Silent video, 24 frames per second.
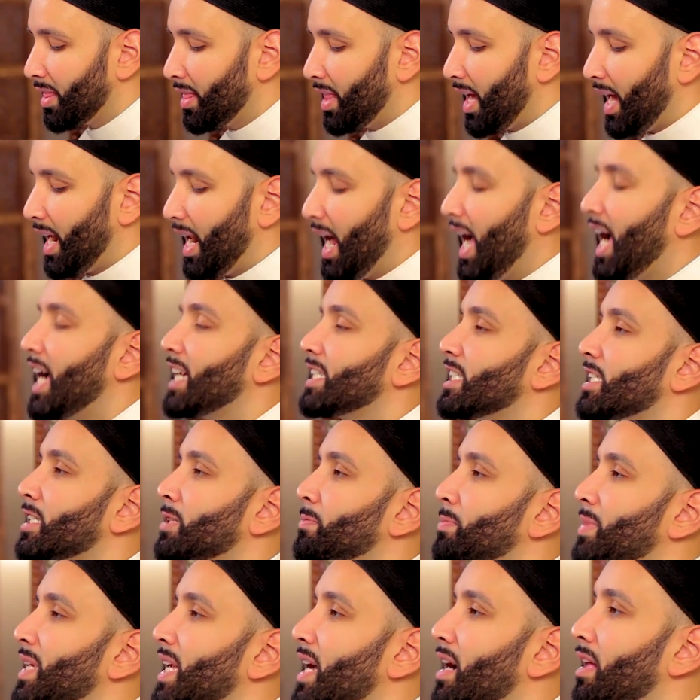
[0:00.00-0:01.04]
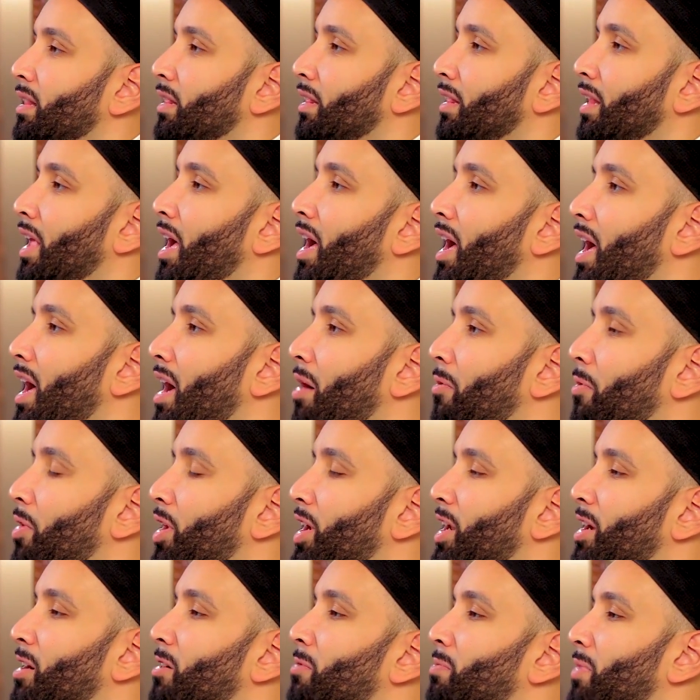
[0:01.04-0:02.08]
that hasbi Allah wa
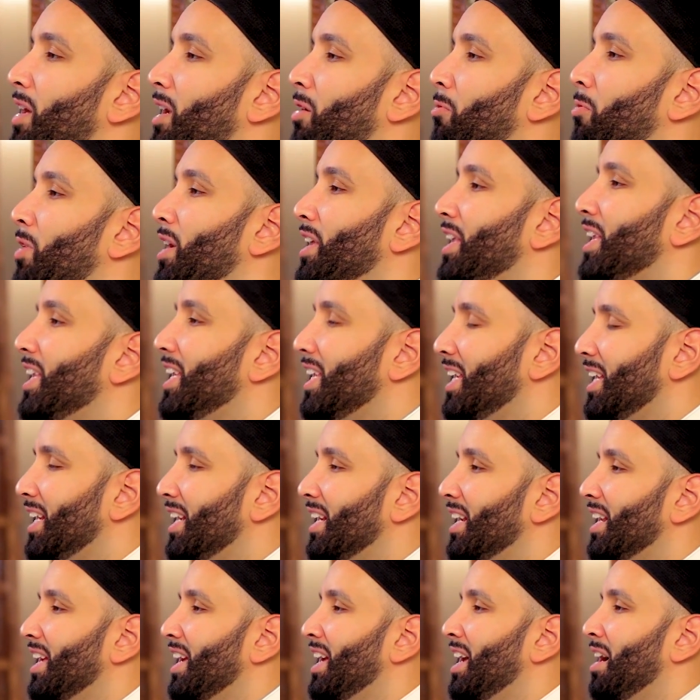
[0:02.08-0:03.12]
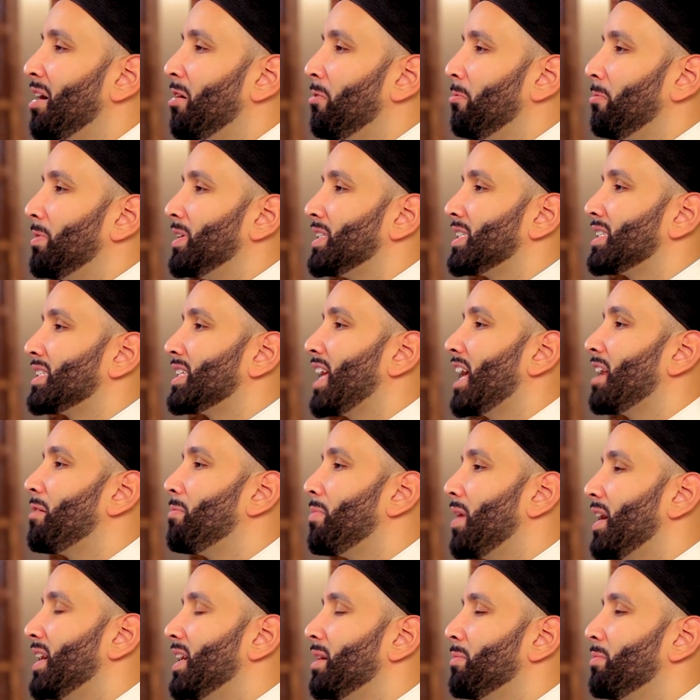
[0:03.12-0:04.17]
ni'mal wakil was said
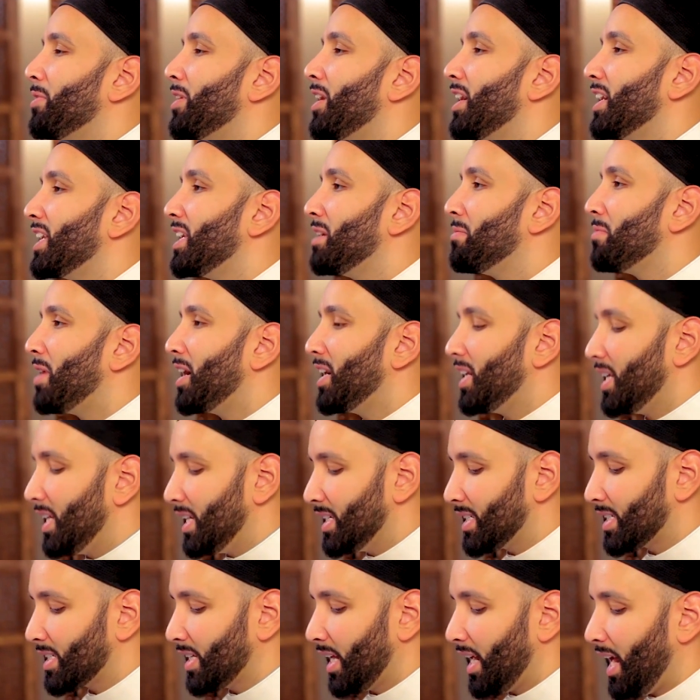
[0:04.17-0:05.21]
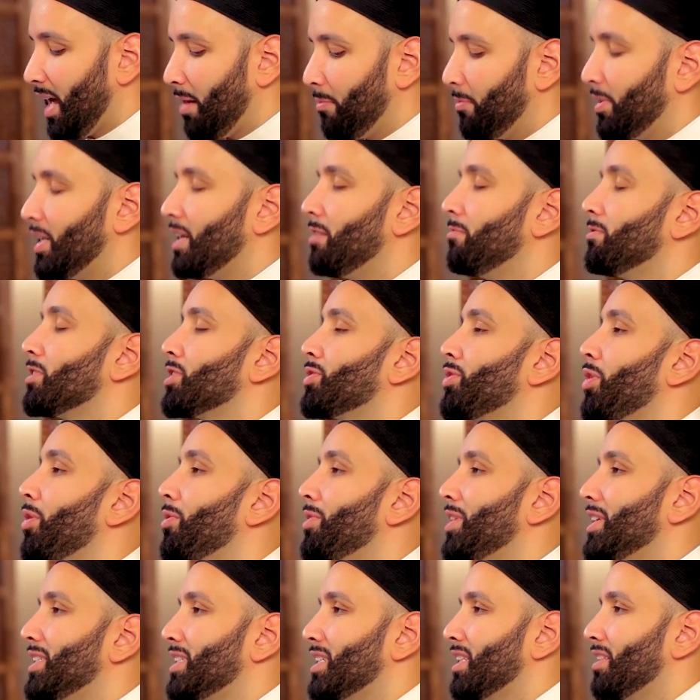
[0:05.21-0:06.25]
by Ibrahim alayhi salam when he was
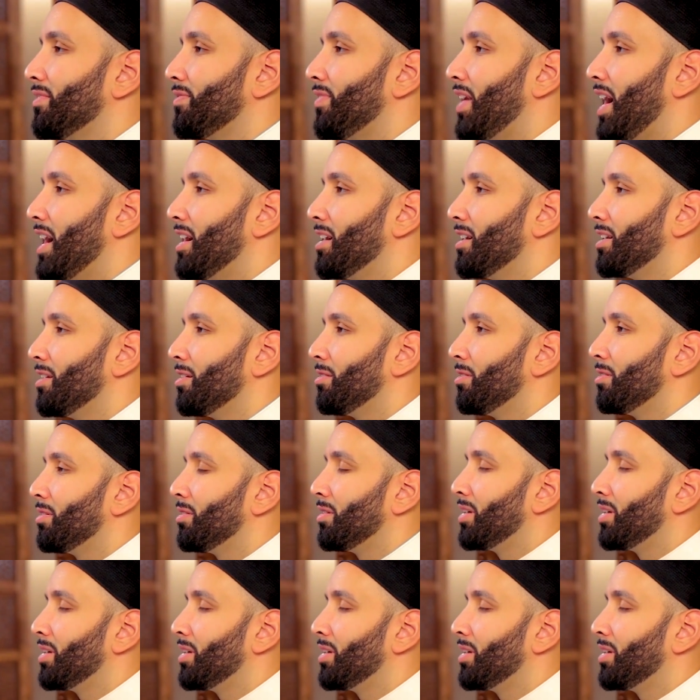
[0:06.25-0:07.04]
thrown into the fire.